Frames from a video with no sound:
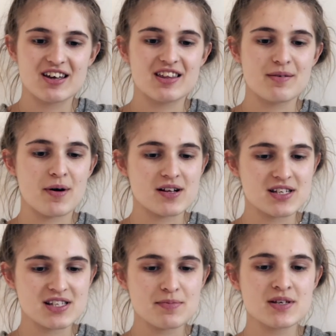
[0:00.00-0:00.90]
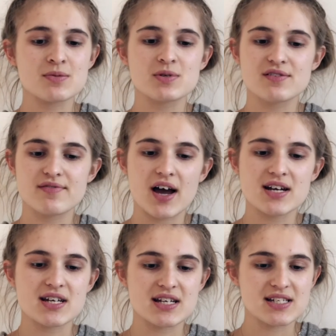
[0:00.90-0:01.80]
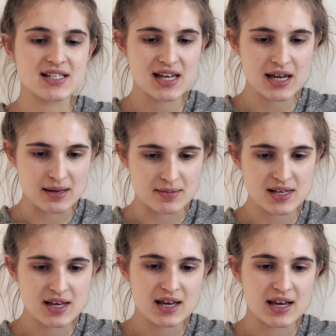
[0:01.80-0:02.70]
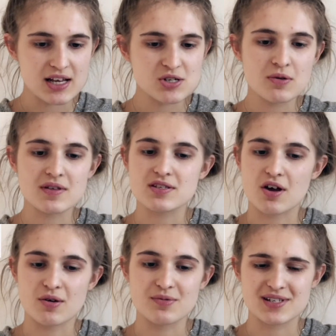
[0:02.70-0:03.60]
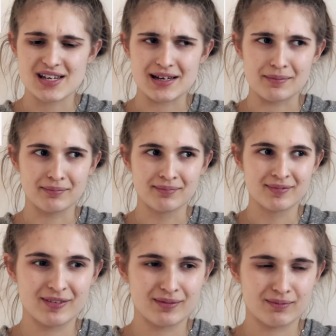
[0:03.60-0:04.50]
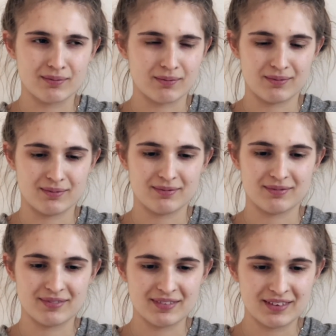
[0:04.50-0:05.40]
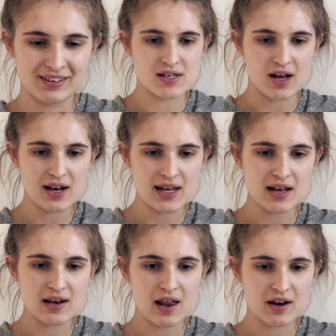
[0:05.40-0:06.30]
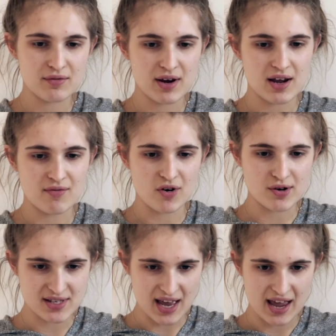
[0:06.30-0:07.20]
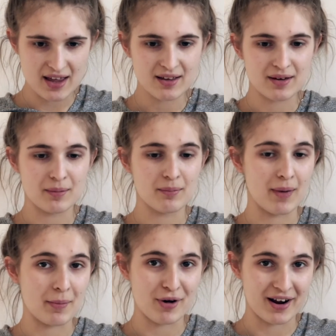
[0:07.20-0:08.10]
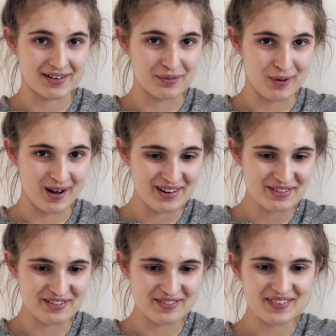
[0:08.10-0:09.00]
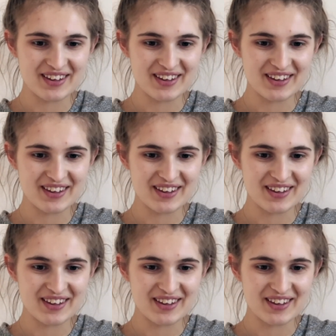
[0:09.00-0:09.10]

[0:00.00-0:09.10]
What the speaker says: The participants were divided into teams, each with its own team. Denali, Lala Ree and Rosé, my pregnant wife.